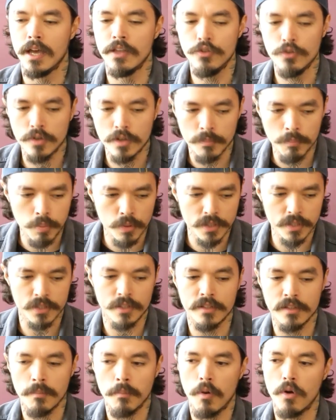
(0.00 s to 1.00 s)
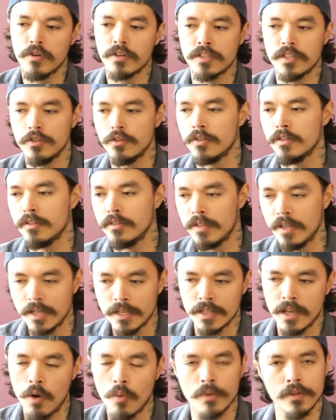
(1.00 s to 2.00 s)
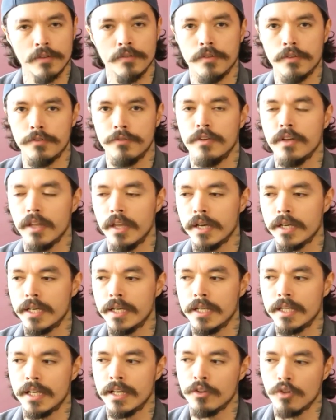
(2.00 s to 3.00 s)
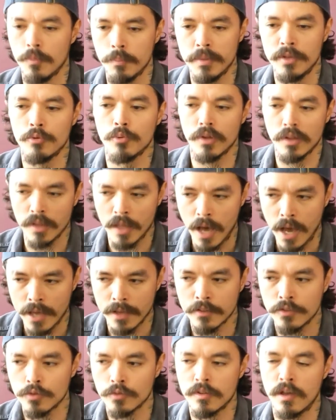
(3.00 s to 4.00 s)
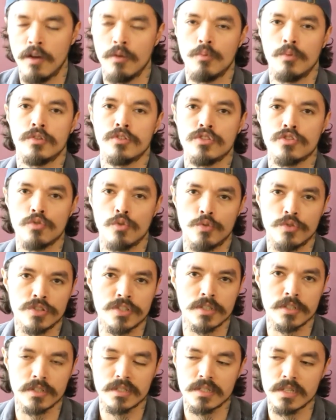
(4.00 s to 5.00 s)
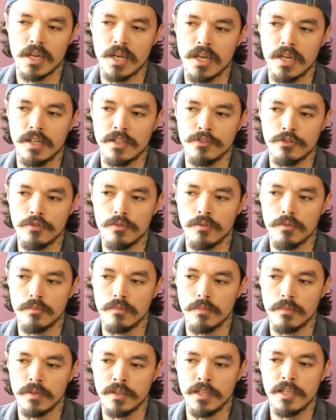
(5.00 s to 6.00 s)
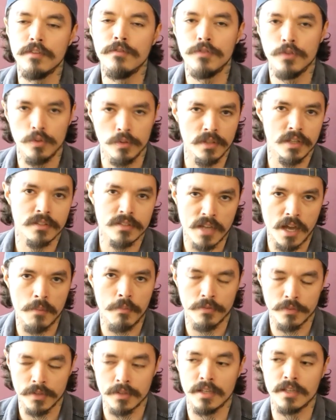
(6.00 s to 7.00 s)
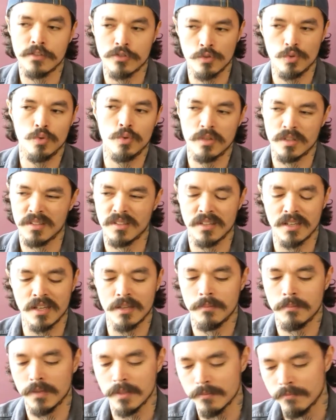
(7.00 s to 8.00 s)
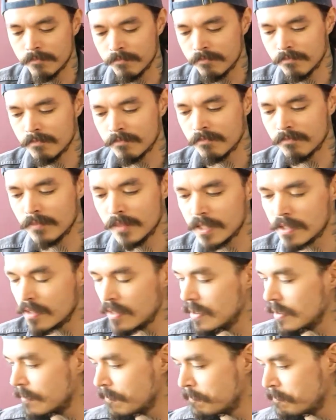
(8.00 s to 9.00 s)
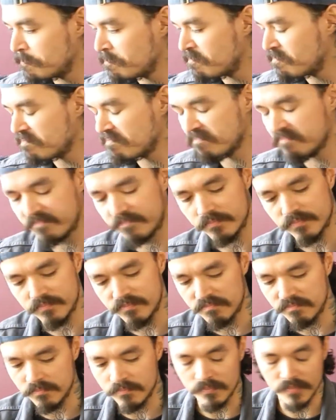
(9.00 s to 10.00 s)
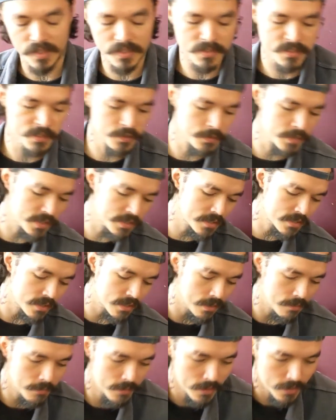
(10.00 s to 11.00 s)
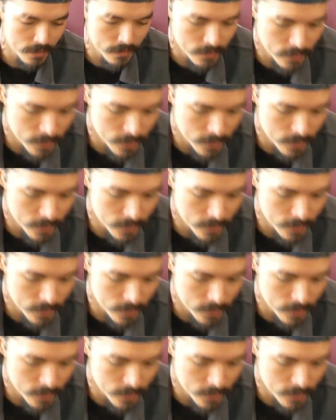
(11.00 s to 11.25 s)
and you can put it in a box and you can take it out whenever you feel like it, and not be reliant on our sources to give you that time of the day so you can game. And that's it. See you next time.